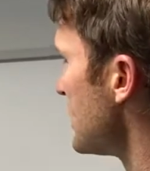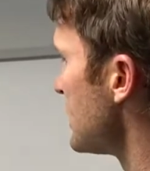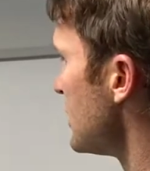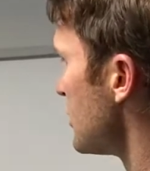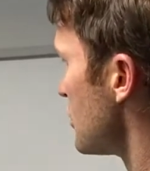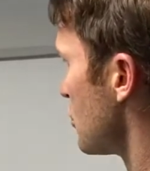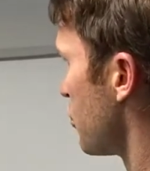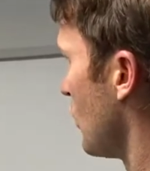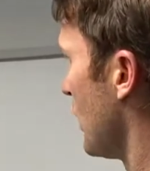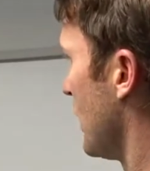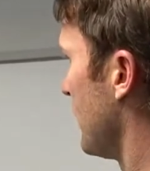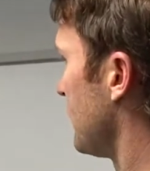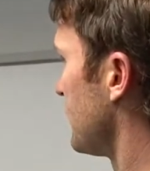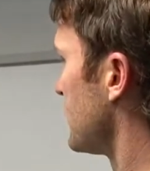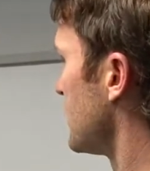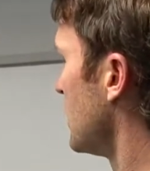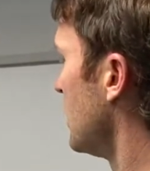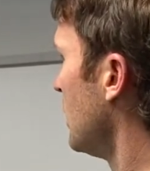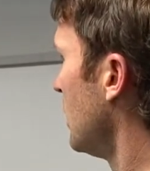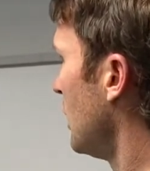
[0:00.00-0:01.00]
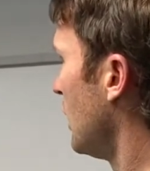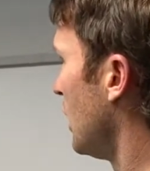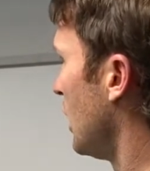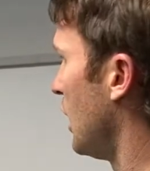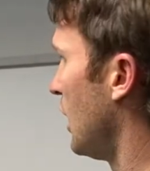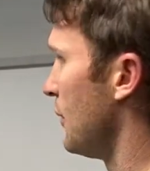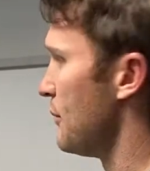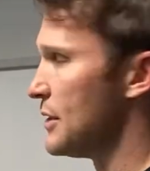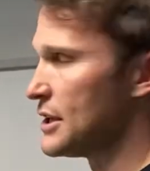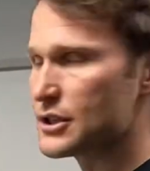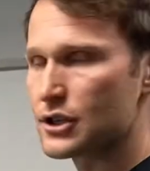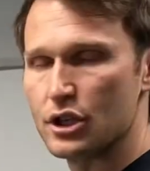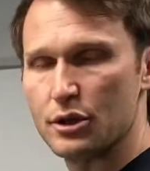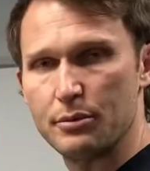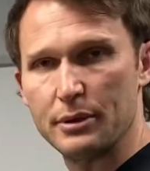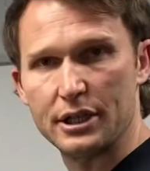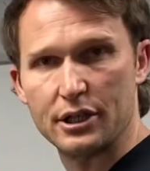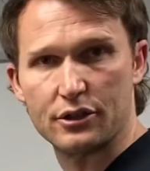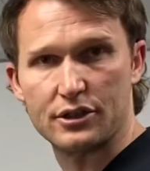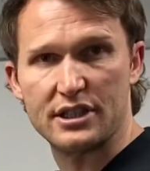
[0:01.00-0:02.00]
is Zwift. This could
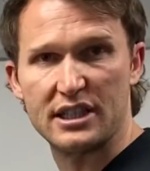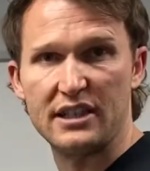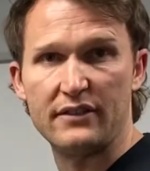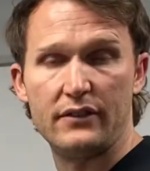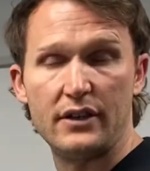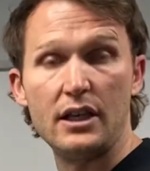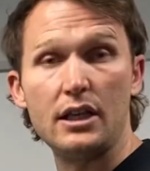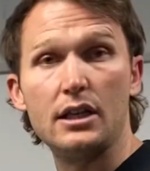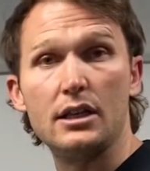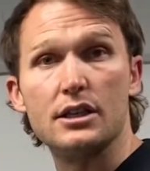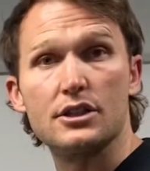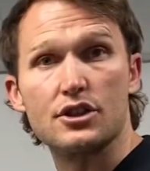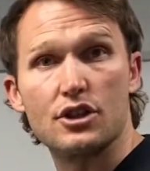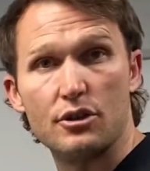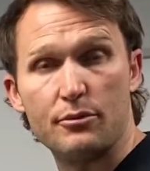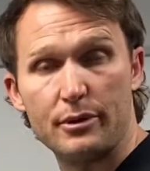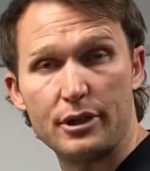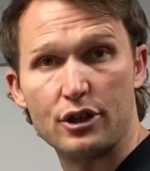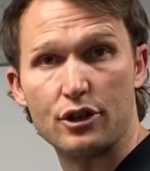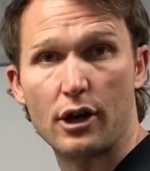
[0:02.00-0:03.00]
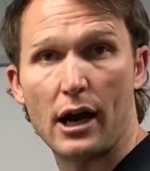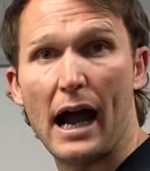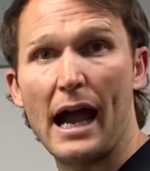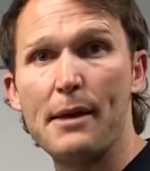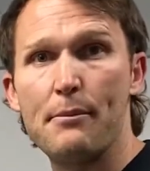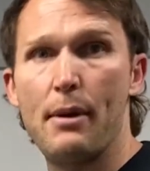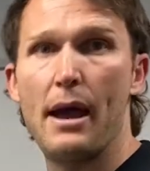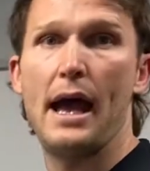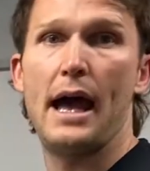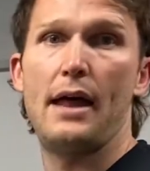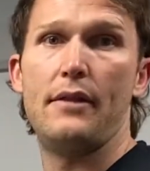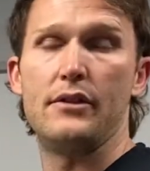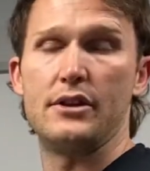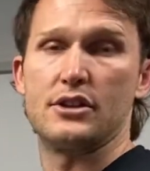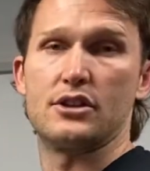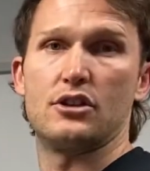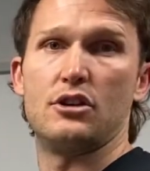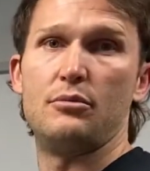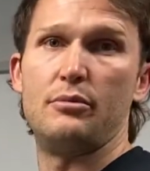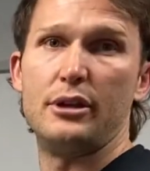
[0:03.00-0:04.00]
be your TV, this could be your iPad,
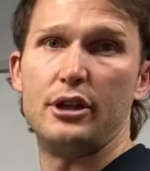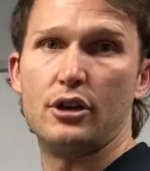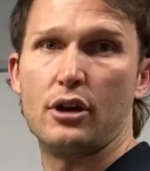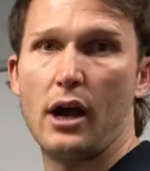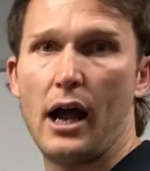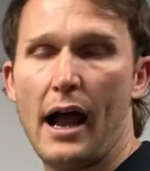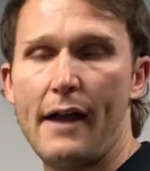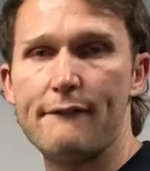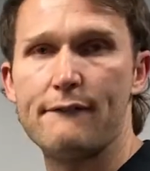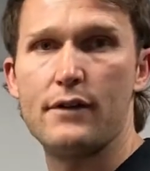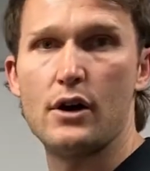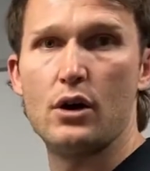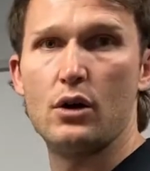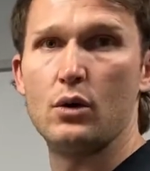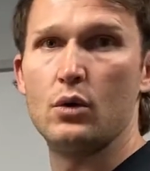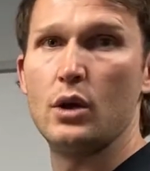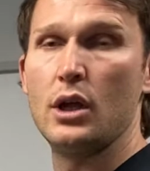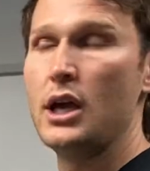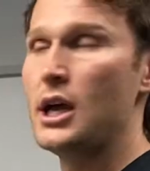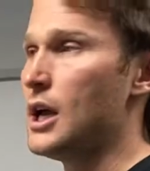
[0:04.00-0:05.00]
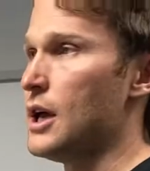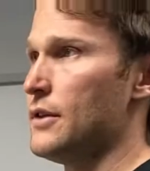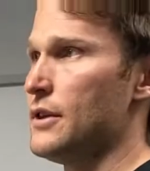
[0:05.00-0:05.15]
this could be your iPhone,